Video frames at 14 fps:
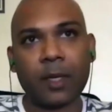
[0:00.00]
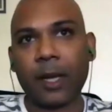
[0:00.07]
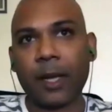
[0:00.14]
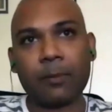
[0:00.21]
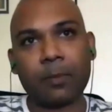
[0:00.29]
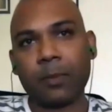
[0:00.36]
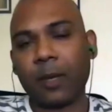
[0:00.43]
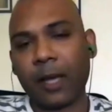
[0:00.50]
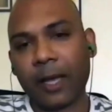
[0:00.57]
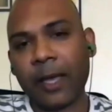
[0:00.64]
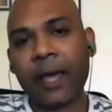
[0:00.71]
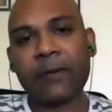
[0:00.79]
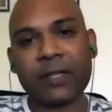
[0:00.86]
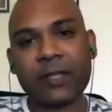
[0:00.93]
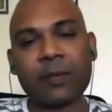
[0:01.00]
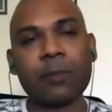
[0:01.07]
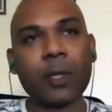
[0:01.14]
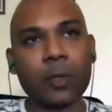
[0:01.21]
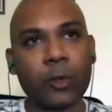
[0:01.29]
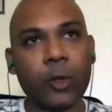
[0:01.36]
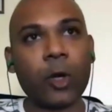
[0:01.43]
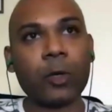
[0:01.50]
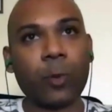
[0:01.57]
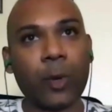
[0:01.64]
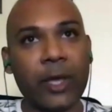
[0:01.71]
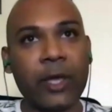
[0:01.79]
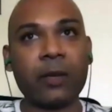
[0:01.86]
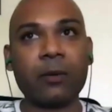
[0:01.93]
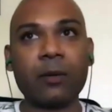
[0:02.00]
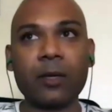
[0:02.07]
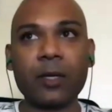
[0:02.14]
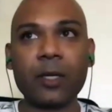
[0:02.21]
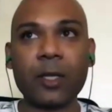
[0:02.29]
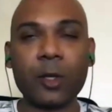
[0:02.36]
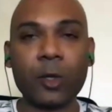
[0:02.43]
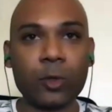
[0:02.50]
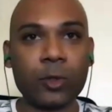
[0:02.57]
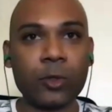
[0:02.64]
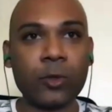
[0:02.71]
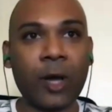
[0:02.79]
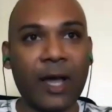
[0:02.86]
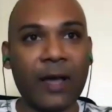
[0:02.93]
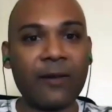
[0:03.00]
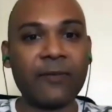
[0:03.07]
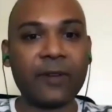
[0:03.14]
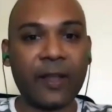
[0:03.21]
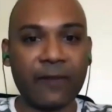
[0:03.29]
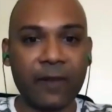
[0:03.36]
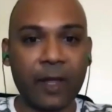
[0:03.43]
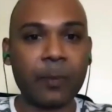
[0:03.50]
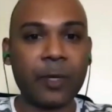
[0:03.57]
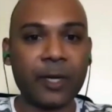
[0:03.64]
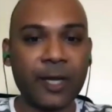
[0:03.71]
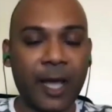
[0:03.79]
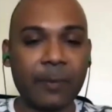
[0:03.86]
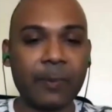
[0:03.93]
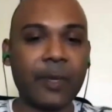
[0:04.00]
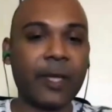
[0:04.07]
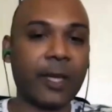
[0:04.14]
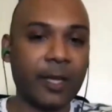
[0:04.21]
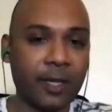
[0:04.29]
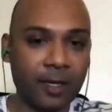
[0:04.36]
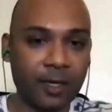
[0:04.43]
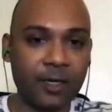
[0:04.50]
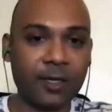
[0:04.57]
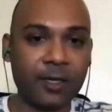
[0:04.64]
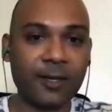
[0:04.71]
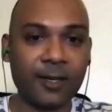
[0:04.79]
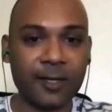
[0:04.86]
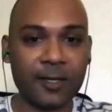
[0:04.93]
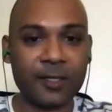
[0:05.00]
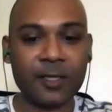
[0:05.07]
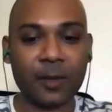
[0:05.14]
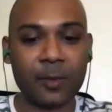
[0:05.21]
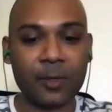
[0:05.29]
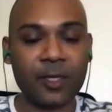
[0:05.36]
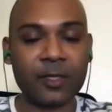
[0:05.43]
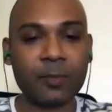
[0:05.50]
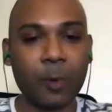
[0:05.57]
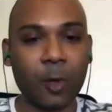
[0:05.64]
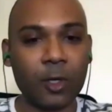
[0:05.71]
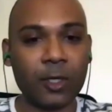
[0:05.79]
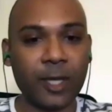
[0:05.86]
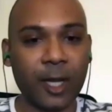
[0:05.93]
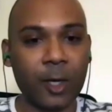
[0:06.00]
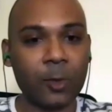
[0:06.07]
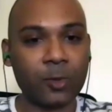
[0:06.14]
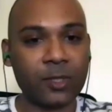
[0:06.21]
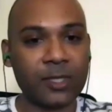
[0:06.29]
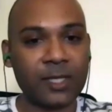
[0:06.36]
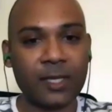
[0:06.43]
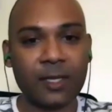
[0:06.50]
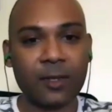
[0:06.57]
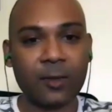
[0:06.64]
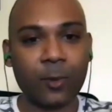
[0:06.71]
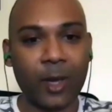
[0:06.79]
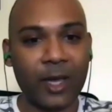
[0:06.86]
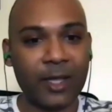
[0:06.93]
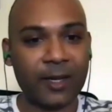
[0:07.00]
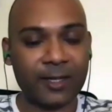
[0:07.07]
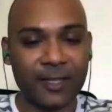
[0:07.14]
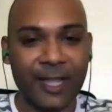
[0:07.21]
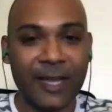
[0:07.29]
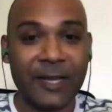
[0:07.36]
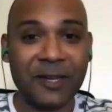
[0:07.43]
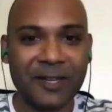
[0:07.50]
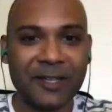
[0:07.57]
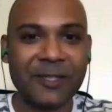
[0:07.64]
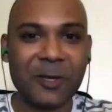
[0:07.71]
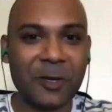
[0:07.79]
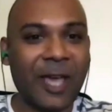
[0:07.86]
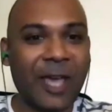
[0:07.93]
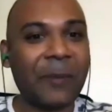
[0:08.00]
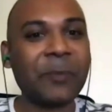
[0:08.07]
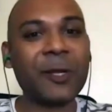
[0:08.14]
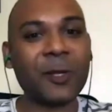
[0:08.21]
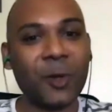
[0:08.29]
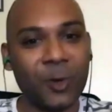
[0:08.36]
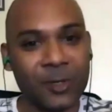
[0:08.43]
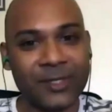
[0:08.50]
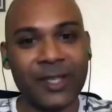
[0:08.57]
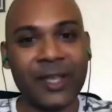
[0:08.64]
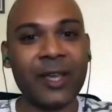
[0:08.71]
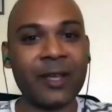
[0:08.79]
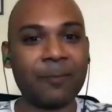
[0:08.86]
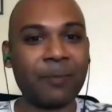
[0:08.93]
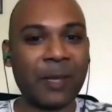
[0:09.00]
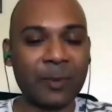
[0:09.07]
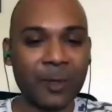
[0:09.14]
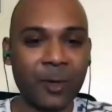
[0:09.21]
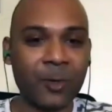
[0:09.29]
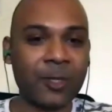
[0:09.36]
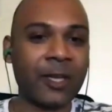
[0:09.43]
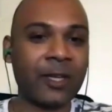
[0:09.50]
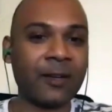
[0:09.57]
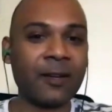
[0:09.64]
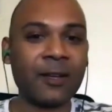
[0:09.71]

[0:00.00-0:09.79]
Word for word: I have a similar thought where, you know, you have development happening in some of the smaller towns where then, you know, capital goes there, people go there,